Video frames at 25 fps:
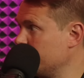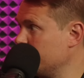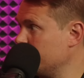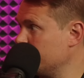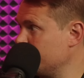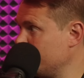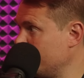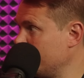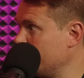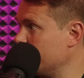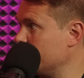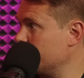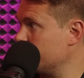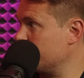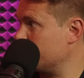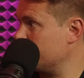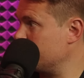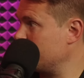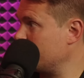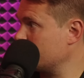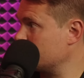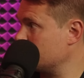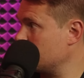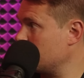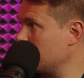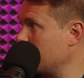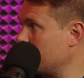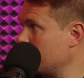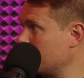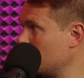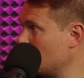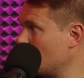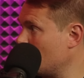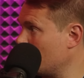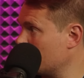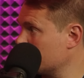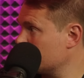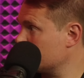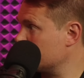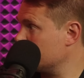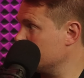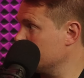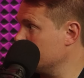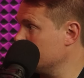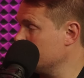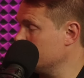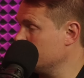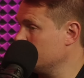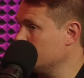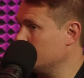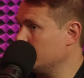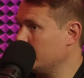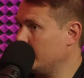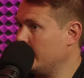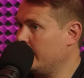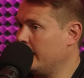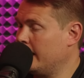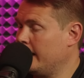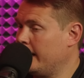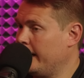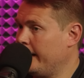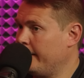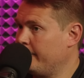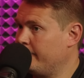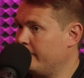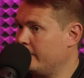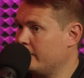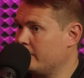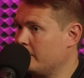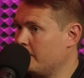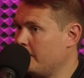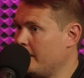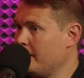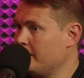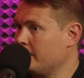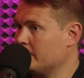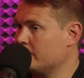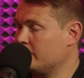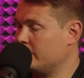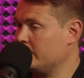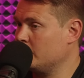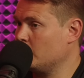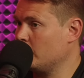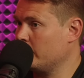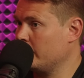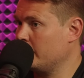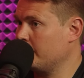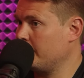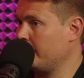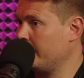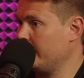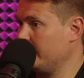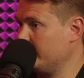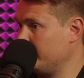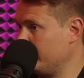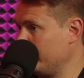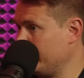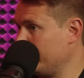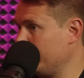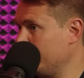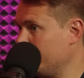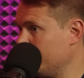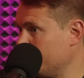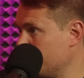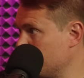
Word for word: to be in attendance for the match I'm about to watch. Agreed. If there are people still wanting to buy a ticket,